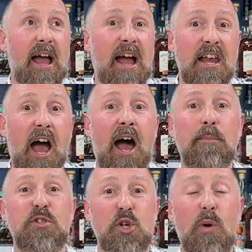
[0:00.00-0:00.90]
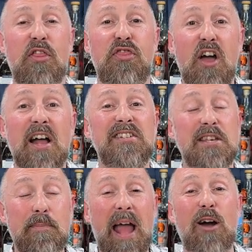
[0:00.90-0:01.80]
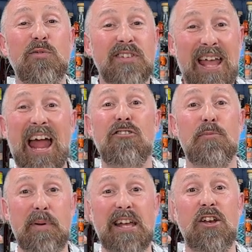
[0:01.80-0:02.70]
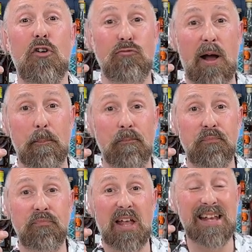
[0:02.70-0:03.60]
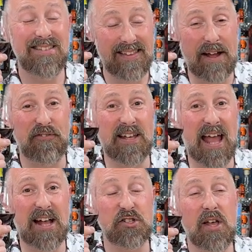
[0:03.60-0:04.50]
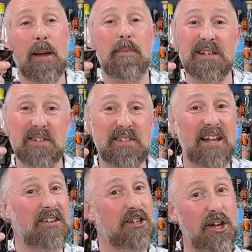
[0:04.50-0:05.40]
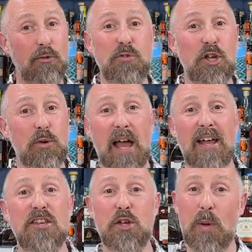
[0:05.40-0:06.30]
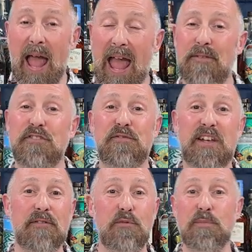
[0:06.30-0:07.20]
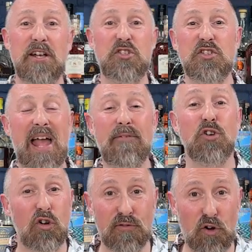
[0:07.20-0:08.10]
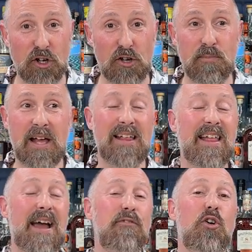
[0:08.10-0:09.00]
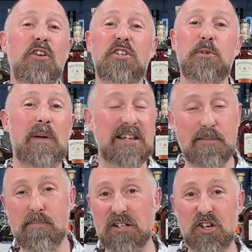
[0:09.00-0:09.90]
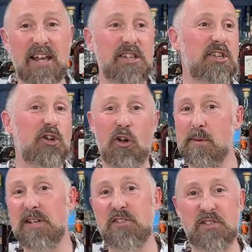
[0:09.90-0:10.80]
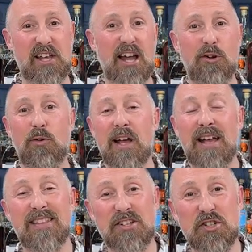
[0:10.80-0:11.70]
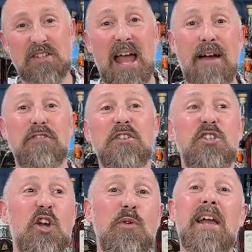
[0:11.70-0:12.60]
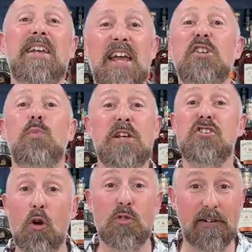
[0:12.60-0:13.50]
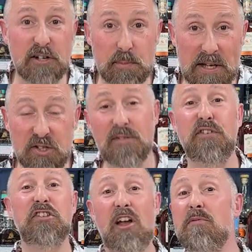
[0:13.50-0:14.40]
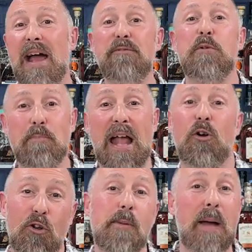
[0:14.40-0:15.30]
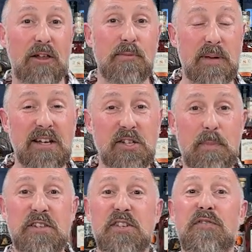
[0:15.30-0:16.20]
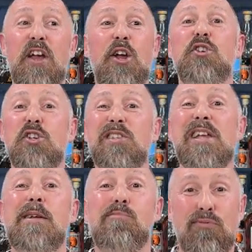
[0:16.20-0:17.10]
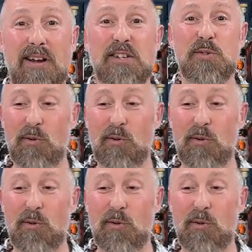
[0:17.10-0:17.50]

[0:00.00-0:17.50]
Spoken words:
an up to a £30 Caribbean rum. It definitely has. But as I say, you know, UK, you have to forgive them. They just haven't got the volume. They haven't got the spending budget. It's economies of scale. They just haven't. So yes, we know they're expensive. You don't have to bang on about them being expensive. Just embrace